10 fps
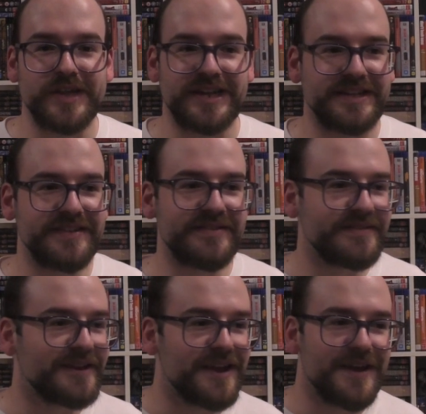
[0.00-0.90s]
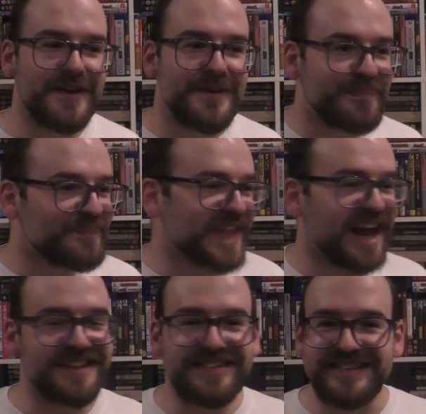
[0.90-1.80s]
Like, unless
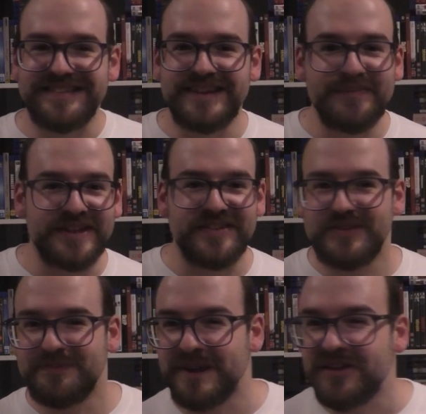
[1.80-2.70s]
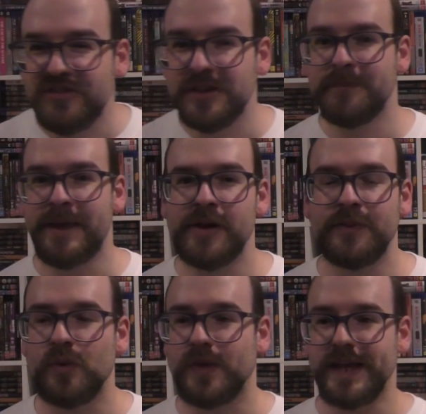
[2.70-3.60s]
there's something special about
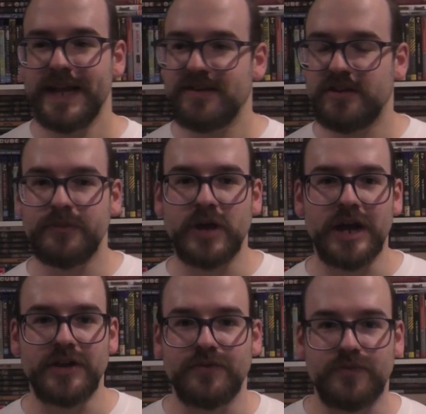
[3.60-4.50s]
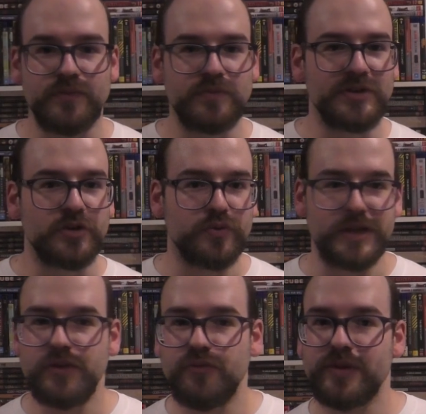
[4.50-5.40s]
them, or they get some kind of
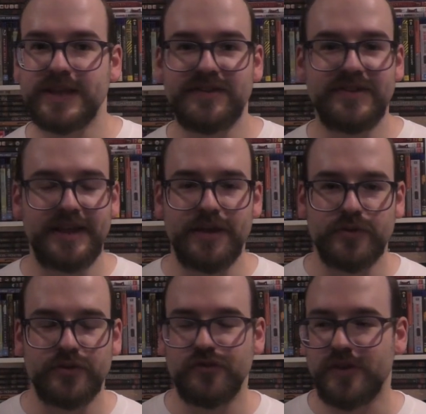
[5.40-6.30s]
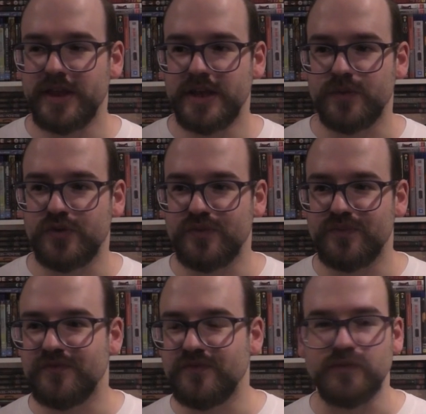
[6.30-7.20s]
unique release here in Australia, which
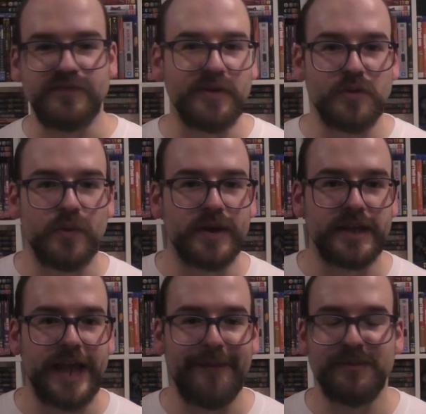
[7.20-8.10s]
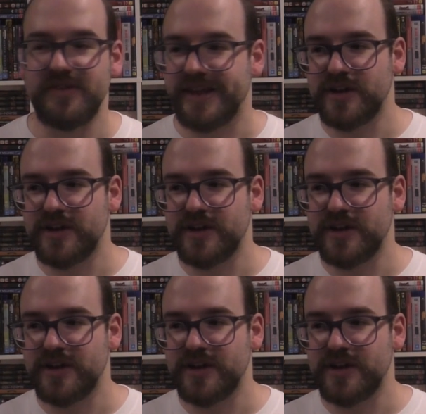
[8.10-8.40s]
very rarely happens.